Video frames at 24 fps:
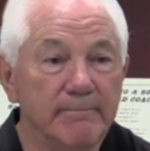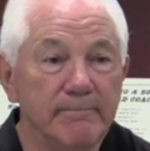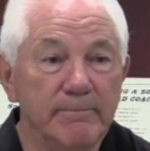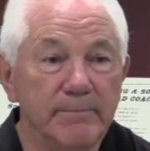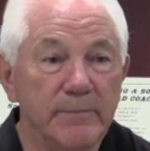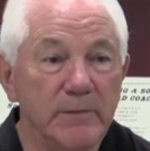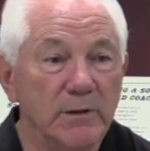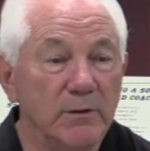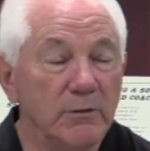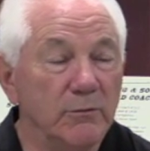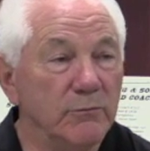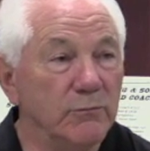
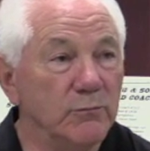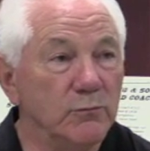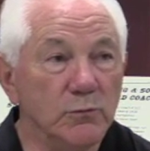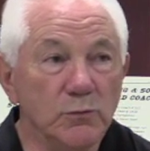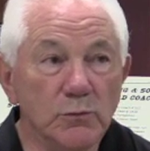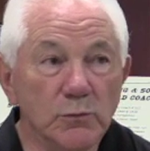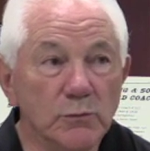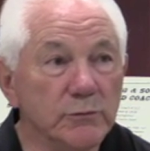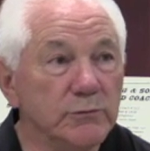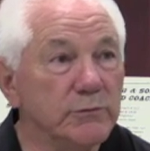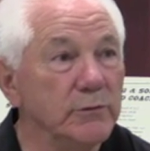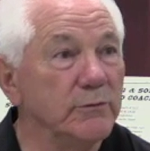the
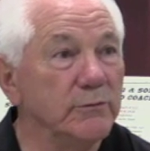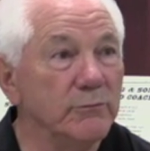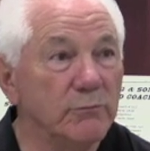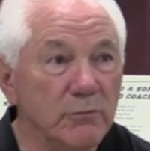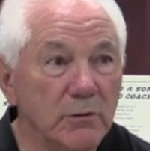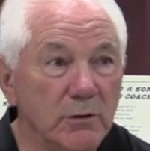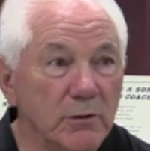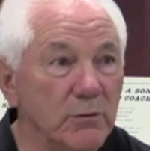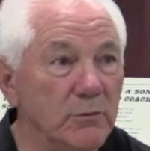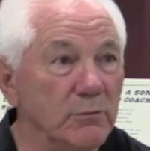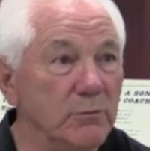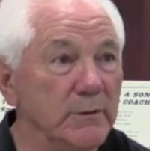rules of the
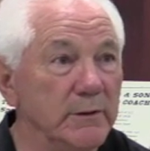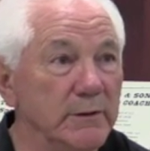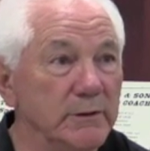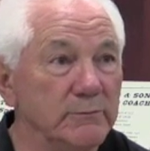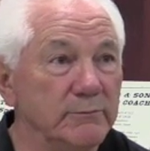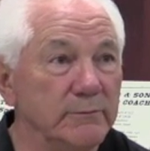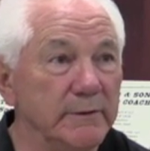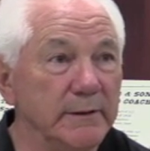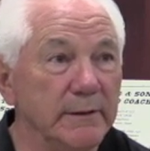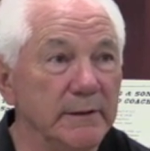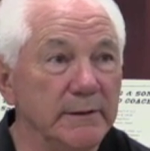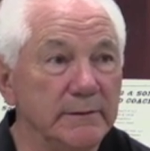road as
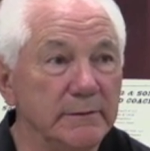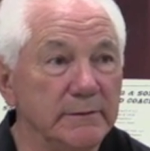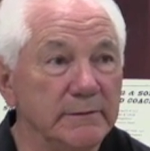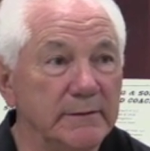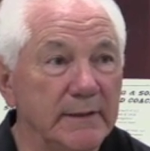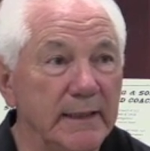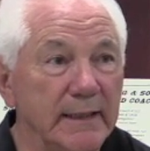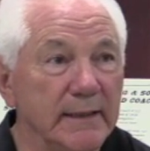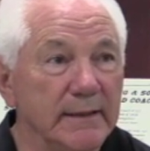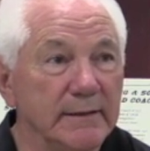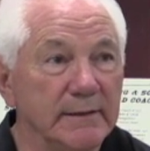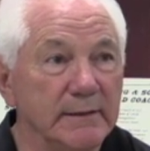we
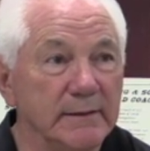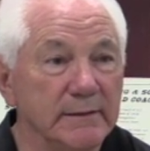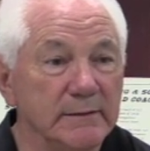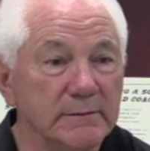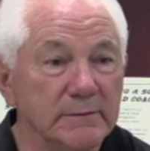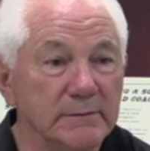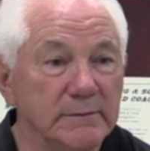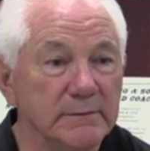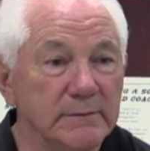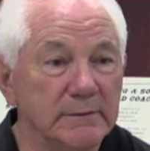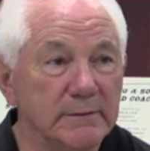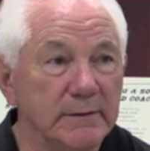understand
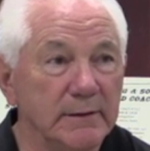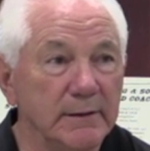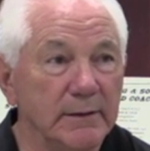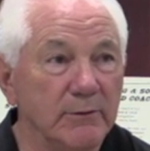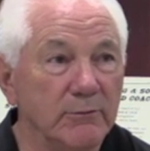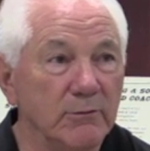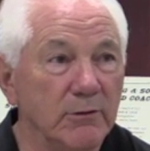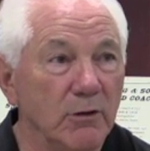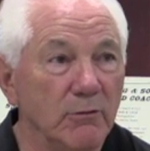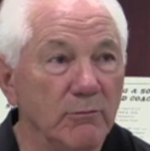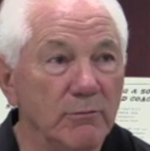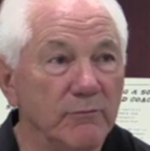this,
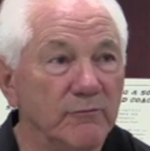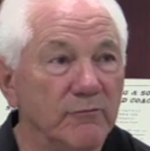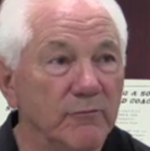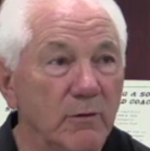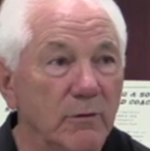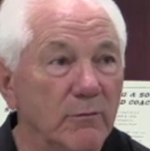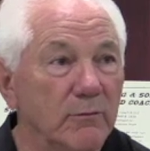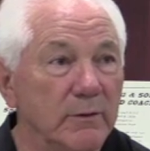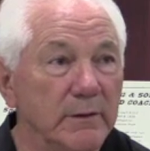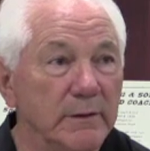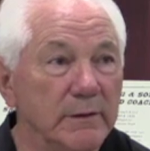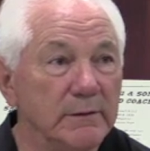going
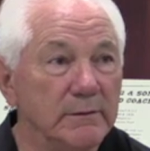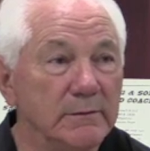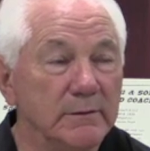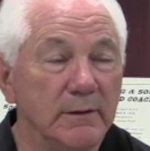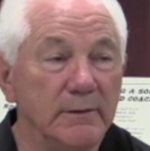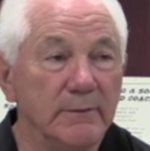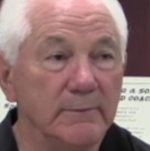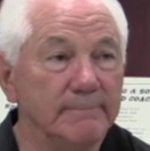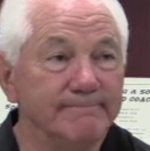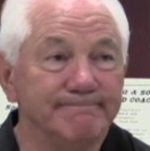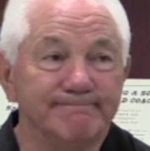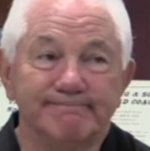forward.
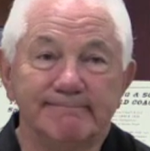So,